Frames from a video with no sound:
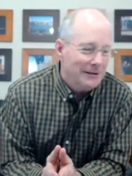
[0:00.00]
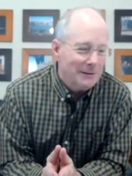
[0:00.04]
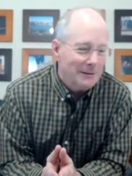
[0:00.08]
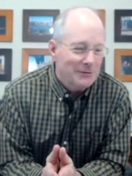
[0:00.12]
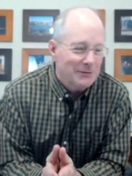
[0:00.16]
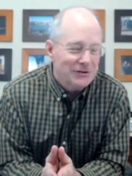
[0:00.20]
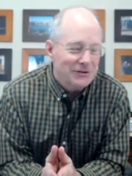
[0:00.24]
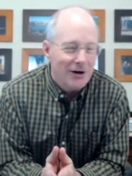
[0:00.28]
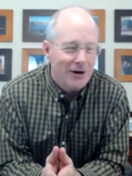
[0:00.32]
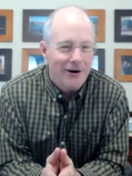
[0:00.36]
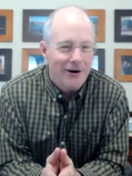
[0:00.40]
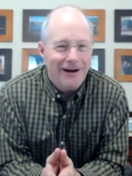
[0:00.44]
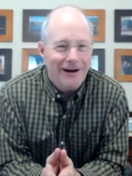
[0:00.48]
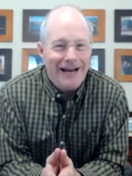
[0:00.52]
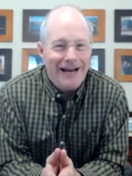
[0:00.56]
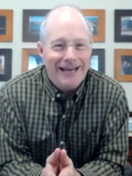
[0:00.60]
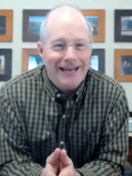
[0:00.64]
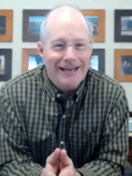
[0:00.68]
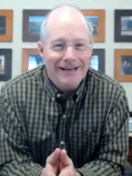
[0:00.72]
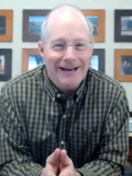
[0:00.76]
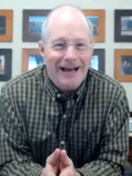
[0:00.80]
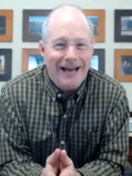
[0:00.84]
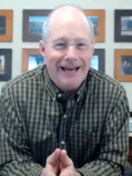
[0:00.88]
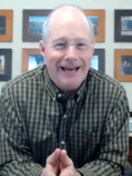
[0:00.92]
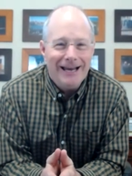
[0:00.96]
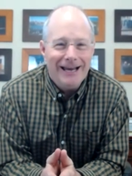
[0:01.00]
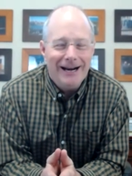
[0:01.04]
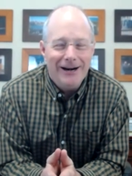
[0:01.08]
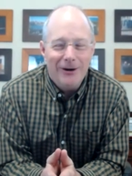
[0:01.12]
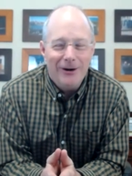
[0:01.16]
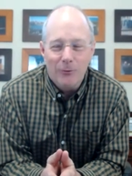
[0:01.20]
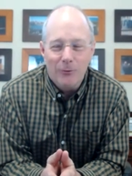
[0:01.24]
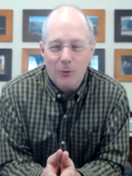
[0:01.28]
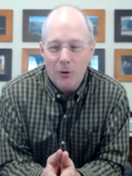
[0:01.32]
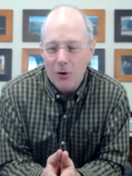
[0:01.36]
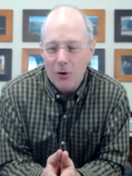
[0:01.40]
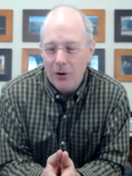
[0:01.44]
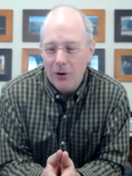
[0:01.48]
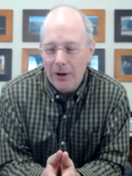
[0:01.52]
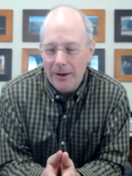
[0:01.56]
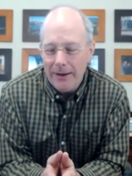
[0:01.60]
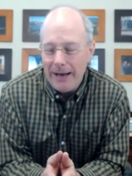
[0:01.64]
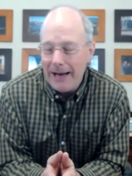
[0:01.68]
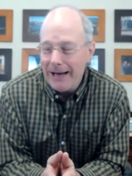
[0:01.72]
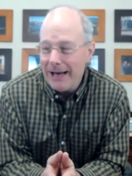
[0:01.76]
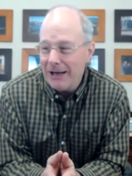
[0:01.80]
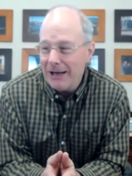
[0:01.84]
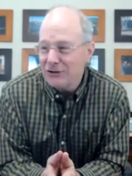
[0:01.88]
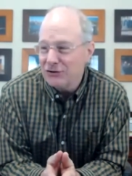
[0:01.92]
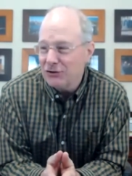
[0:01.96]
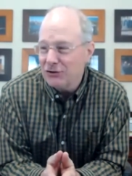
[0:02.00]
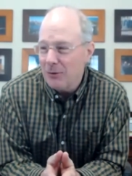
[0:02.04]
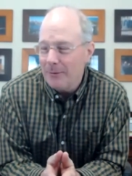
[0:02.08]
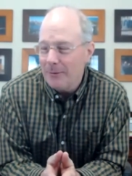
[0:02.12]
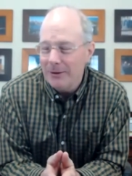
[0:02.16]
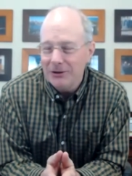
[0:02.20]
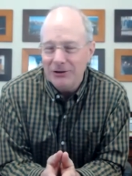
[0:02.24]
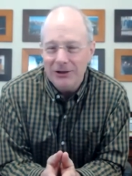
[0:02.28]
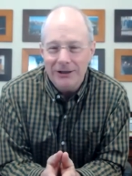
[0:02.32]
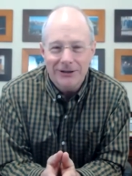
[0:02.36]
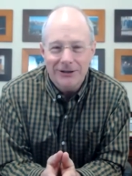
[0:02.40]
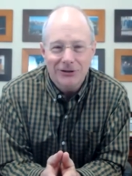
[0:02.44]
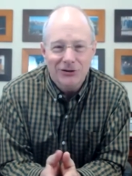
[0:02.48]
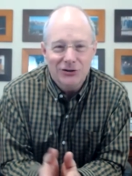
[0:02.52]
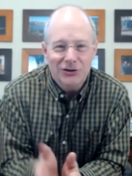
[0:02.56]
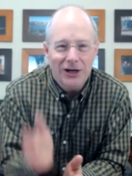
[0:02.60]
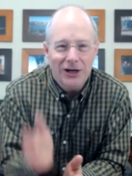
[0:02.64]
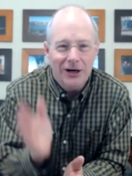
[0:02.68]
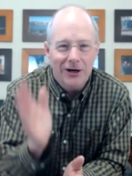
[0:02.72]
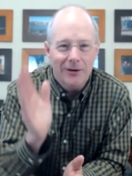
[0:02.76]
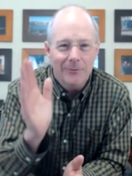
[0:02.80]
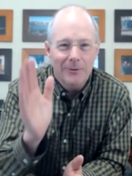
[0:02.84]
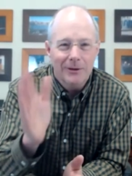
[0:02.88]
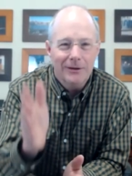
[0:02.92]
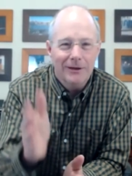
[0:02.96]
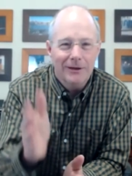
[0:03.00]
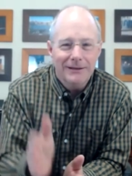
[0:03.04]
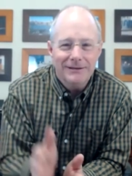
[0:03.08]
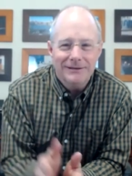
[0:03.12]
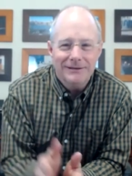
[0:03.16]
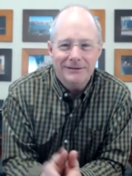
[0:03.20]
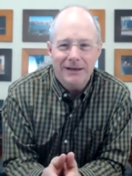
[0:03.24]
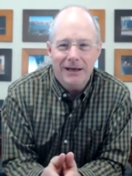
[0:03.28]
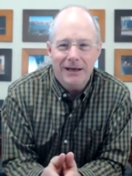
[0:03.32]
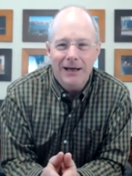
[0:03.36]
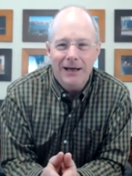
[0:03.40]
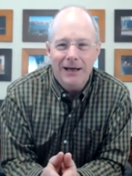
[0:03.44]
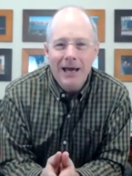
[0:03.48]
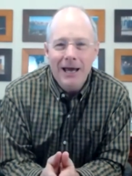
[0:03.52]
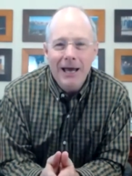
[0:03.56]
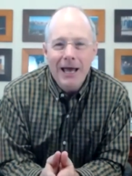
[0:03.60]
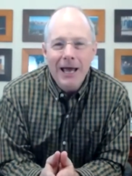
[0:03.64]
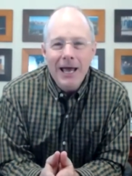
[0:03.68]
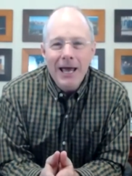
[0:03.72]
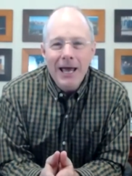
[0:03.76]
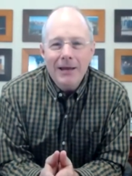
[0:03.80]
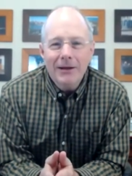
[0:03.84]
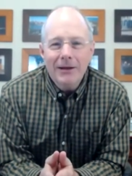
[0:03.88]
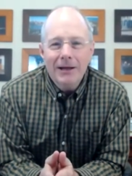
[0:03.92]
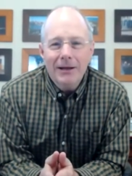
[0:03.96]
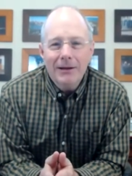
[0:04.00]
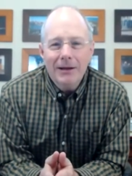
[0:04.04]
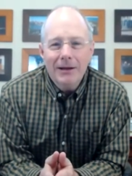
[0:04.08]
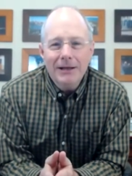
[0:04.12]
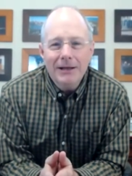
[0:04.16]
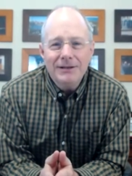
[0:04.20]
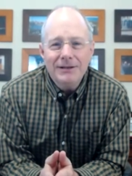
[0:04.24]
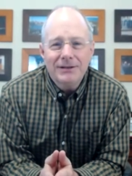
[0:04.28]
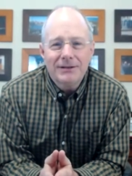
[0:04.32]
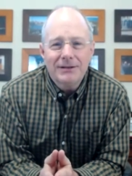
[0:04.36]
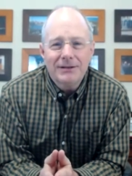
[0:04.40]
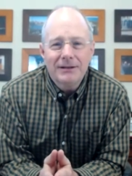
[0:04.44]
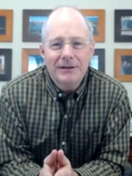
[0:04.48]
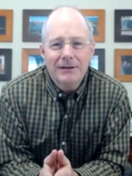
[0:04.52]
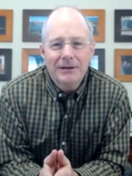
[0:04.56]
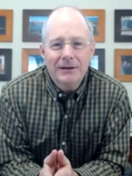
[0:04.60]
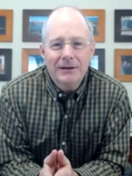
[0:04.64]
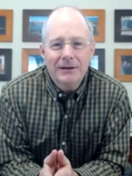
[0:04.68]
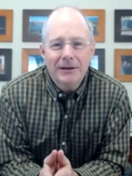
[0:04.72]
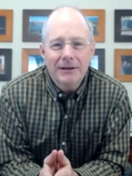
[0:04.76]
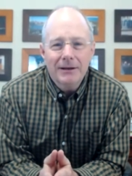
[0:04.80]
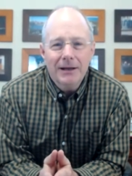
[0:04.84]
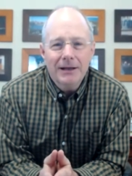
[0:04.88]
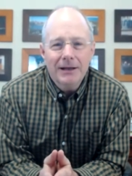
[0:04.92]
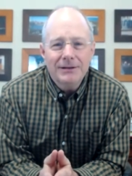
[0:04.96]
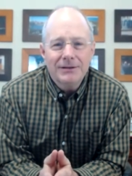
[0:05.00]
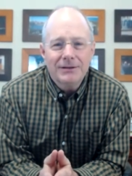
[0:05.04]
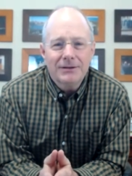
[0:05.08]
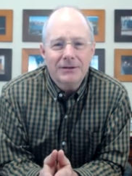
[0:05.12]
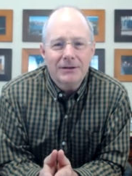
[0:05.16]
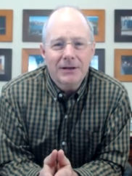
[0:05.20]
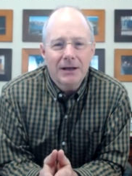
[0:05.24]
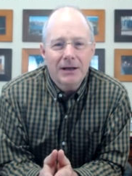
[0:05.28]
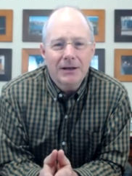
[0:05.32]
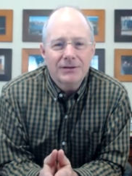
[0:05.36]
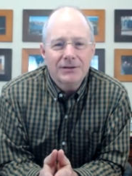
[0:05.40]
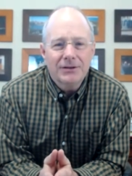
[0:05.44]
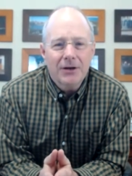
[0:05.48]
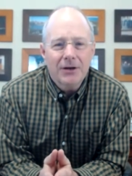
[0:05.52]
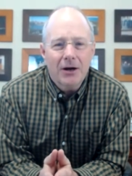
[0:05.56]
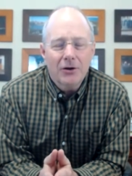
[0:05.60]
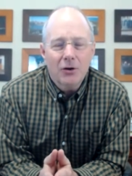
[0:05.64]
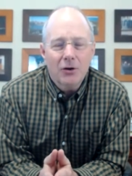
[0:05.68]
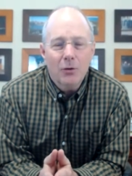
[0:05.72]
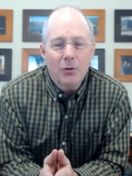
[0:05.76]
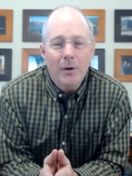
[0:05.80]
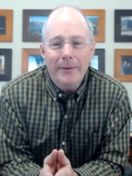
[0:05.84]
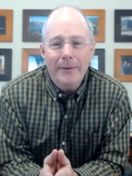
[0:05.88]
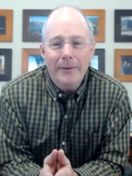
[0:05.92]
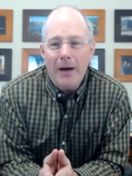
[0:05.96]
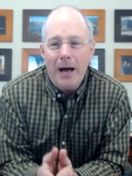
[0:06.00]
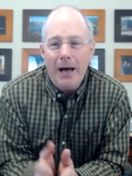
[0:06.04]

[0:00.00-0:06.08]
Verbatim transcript: I'm sorry. I get I get on a roll. I, I got so much I could share, but let's uh, let, let's let's uh, start. You want?